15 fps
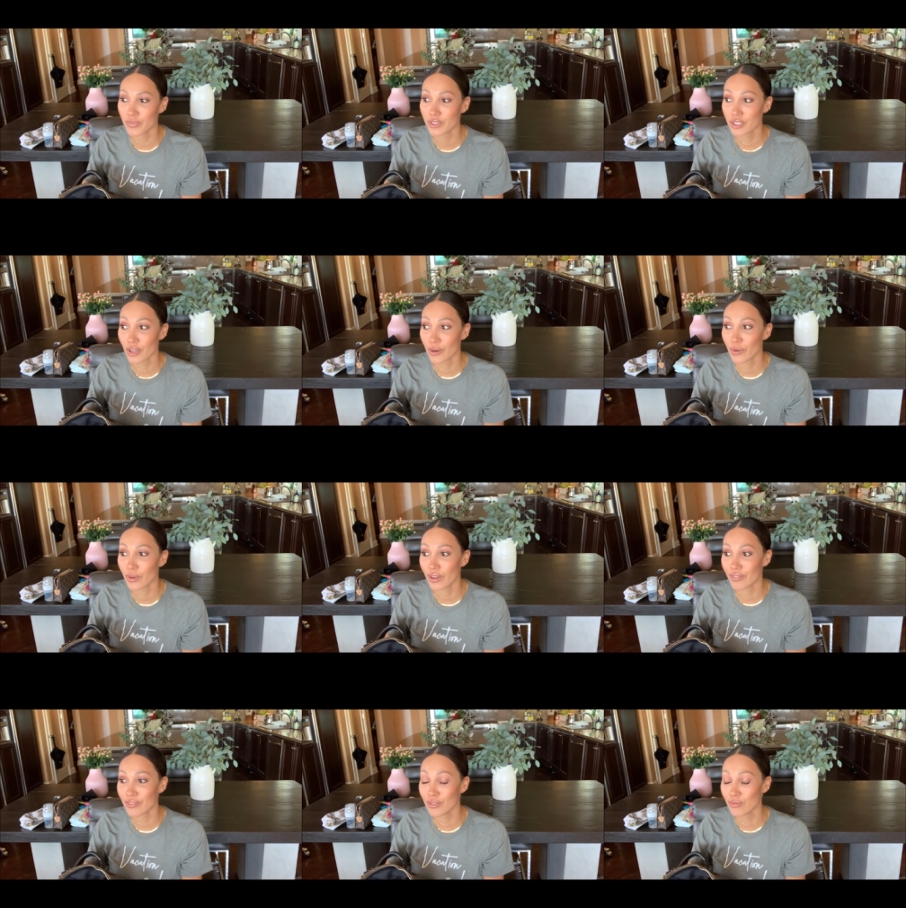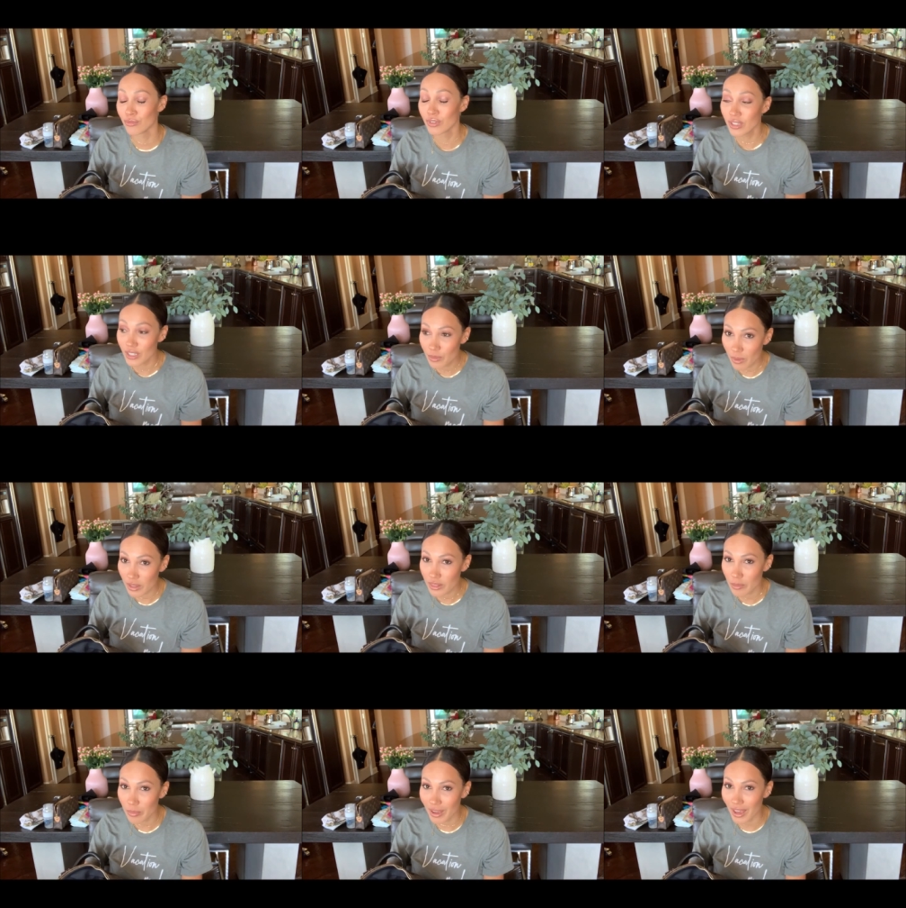So if you really
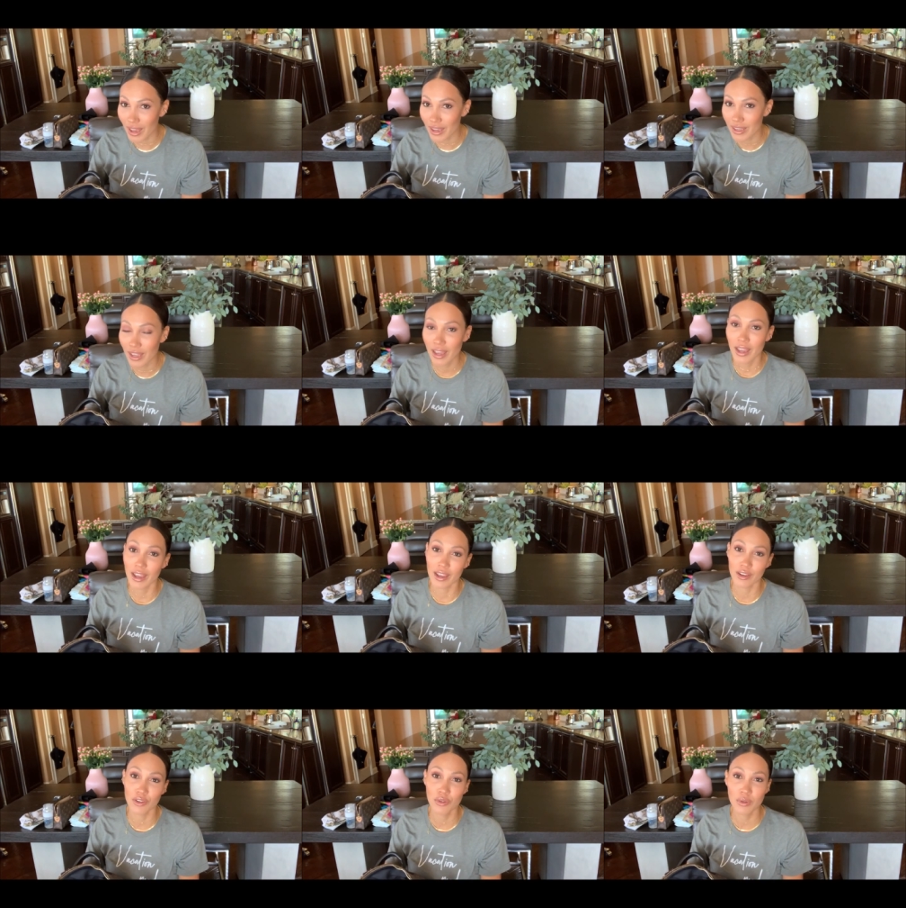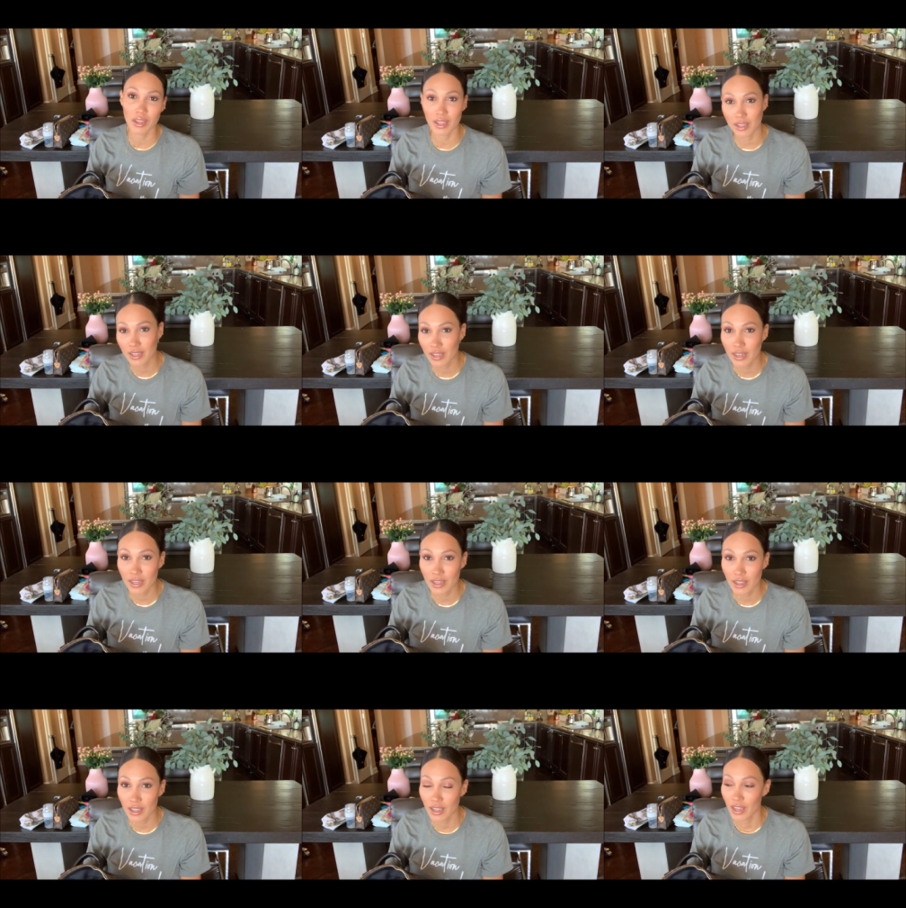want the bag and you can't get
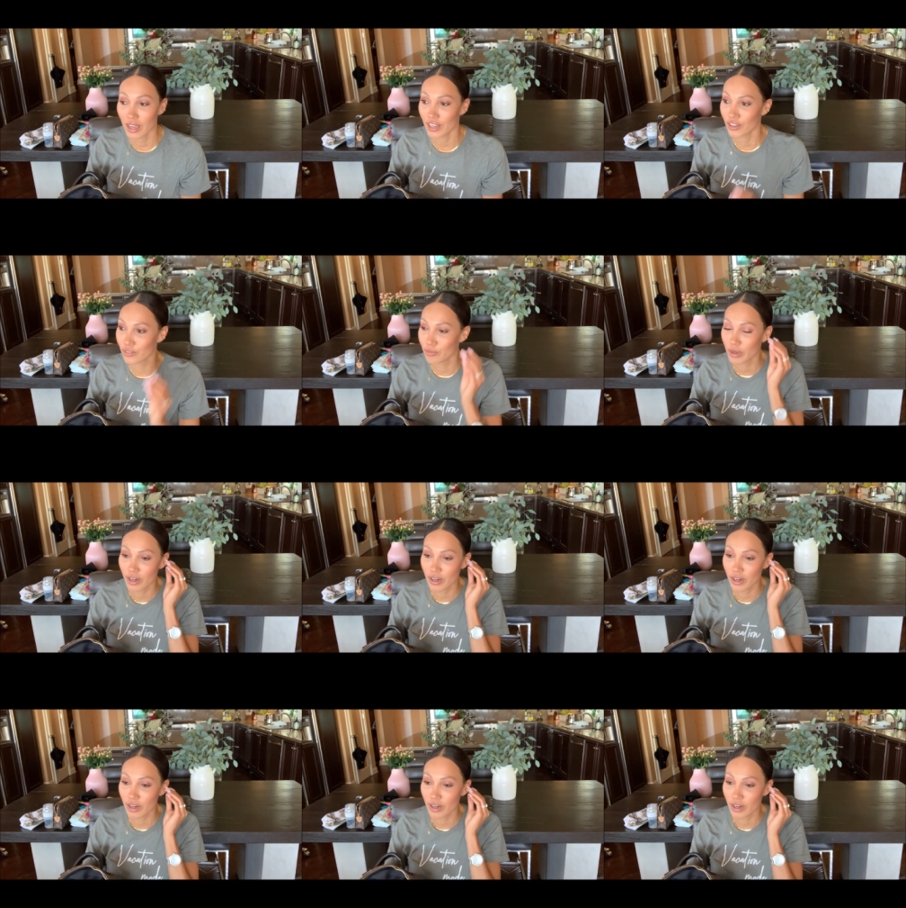it and you've been